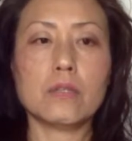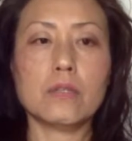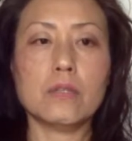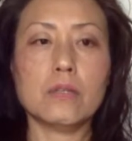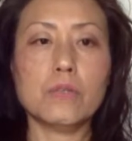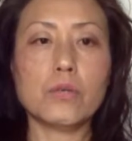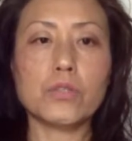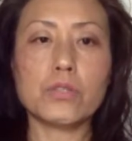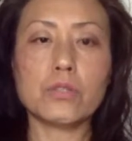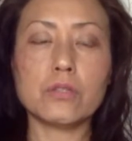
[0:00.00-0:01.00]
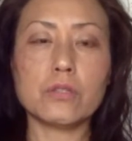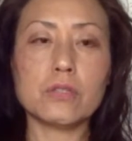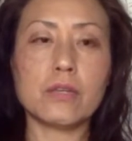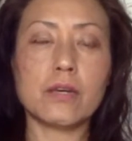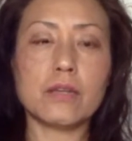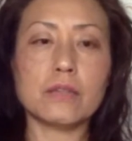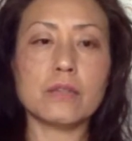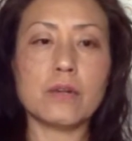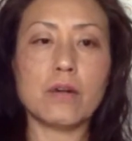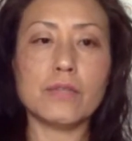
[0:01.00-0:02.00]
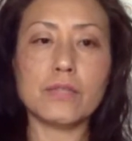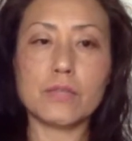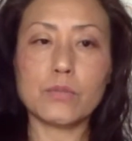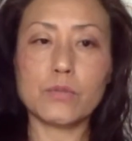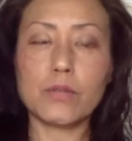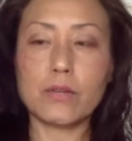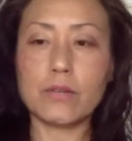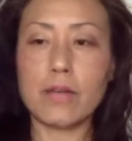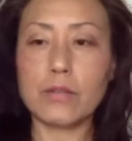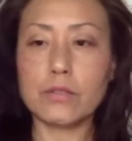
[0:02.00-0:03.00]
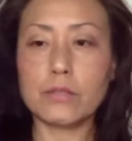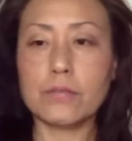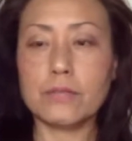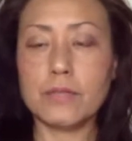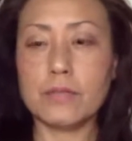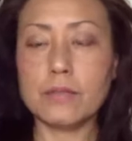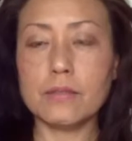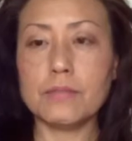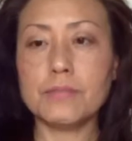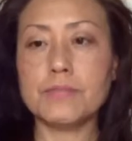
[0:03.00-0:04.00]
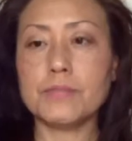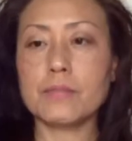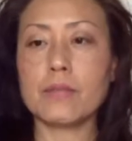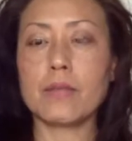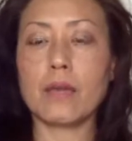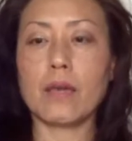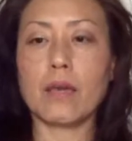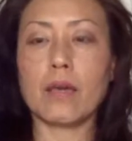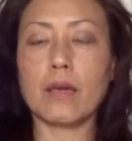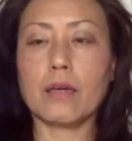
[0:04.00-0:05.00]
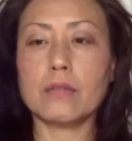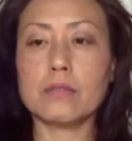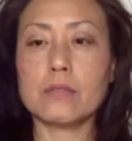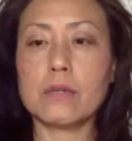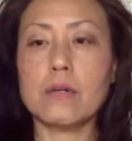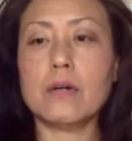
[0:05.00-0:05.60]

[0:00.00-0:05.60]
the emotions that oftentimes we're not allowed to feel. And